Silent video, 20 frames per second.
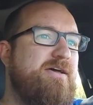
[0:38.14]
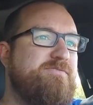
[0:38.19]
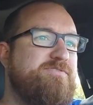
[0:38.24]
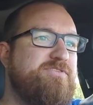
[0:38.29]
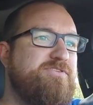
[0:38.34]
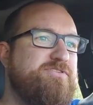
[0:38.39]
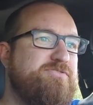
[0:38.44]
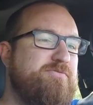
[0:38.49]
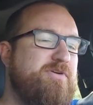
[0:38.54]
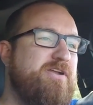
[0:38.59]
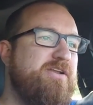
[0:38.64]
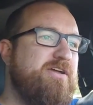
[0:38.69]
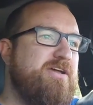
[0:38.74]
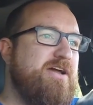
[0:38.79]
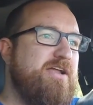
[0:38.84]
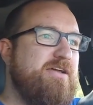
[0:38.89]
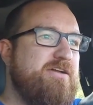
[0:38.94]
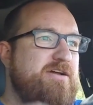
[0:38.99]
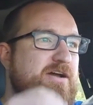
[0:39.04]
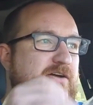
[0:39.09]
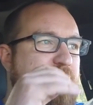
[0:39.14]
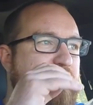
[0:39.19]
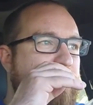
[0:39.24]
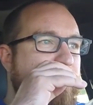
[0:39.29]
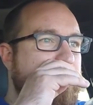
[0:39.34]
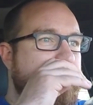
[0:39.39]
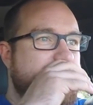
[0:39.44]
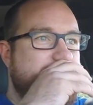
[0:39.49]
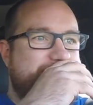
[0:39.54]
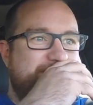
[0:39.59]
So just wanted to kind of
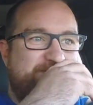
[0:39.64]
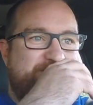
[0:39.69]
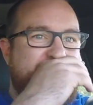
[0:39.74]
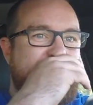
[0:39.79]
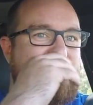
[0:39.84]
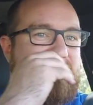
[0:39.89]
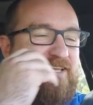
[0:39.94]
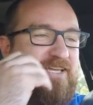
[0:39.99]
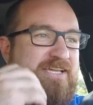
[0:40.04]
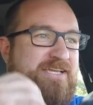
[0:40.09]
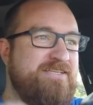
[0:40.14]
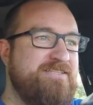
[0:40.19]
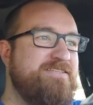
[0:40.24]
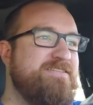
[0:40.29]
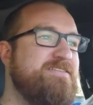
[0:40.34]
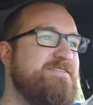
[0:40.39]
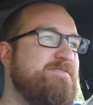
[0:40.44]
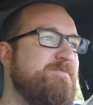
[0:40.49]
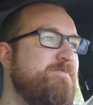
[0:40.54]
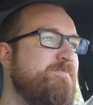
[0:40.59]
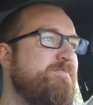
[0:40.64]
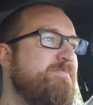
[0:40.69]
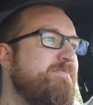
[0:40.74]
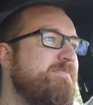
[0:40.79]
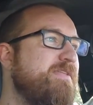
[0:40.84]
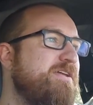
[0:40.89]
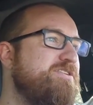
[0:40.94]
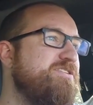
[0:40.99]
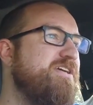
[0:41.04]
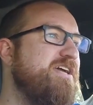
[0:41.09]
cover a few different things,
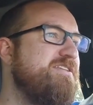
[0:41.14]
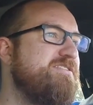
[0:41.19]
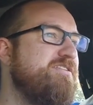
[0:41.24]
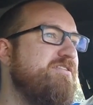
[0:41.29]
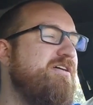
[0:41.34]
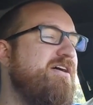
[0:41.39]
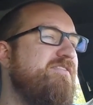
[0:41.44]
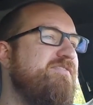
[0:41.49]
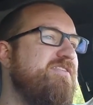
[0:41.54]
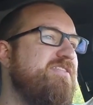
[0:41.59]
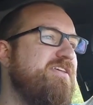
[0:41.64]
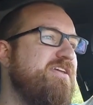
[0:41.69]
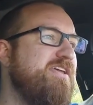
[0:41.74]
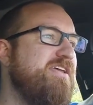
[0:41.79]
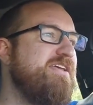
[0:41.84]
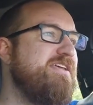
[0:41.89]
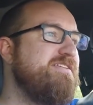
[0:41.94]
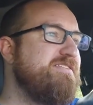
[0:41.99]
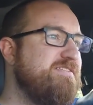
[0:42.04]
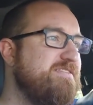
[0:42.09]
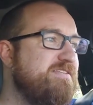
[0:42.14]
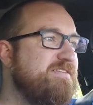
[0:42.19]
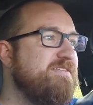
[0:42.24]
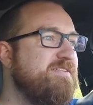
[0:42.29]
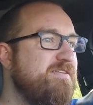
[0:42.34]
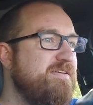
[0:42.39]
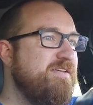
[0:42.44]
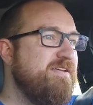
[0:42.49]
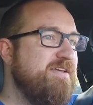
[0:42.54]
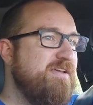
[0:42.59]
let you guys know how everything is.
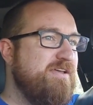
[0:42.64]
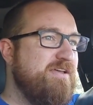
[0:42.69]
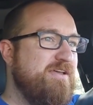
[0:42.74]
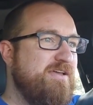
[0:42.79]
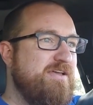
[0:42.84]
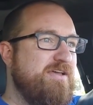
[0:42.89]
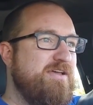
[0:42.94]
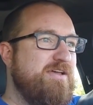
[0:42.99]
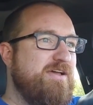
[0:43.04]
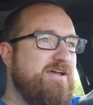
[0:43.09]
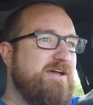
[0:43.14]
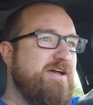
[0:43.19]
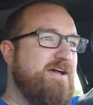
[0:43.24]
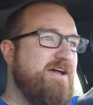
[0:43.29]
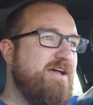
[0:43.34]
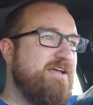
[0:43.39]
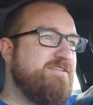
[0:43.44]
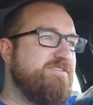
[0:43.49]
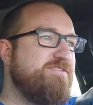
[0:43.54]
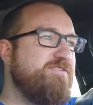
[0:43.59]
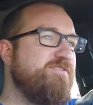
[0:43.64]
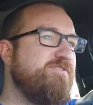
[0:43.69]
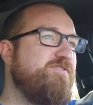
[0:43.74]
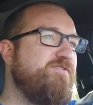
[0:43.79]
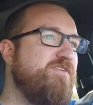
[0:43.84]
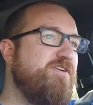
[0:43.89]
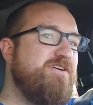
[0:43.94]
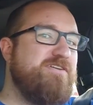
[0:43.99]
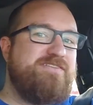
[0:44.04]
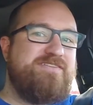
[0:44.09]
So
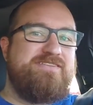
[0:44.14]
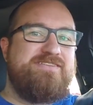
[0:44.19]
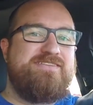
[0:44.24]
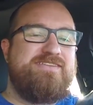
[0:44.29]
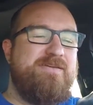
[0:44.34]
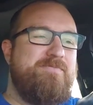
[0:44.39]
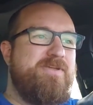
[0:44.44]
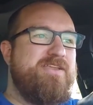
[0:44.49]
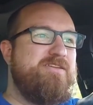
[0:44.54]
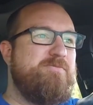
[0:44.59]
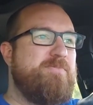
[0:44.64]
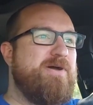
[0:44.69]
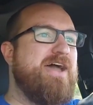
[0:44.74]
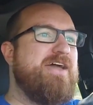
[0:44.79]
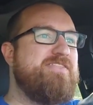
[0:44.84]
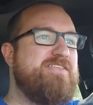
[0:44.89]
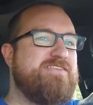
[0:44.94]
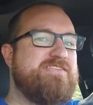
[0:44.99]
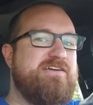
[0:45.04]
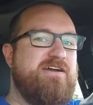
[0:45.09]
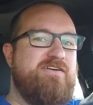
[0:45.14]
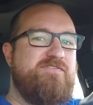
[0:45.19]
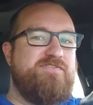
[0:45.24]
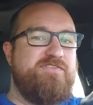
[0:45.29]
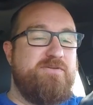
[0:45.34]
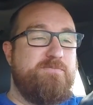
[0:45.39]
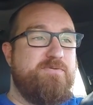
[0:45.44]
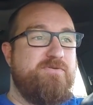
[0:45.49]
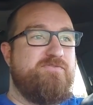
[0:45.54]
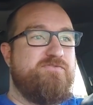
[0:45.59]
first, I mean, you buy this car
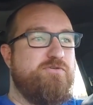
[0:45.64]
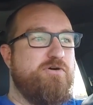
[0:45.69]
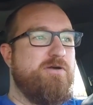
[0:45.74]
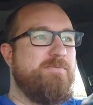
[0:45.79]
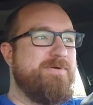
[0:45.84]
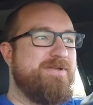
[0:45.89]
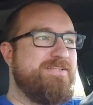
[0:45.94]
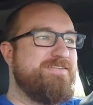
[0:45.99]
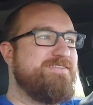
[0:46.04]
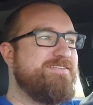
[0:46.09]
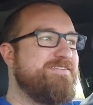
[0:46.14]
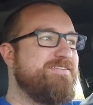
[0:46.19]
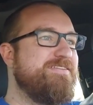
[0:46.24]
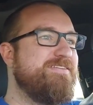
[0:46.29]
for the performance.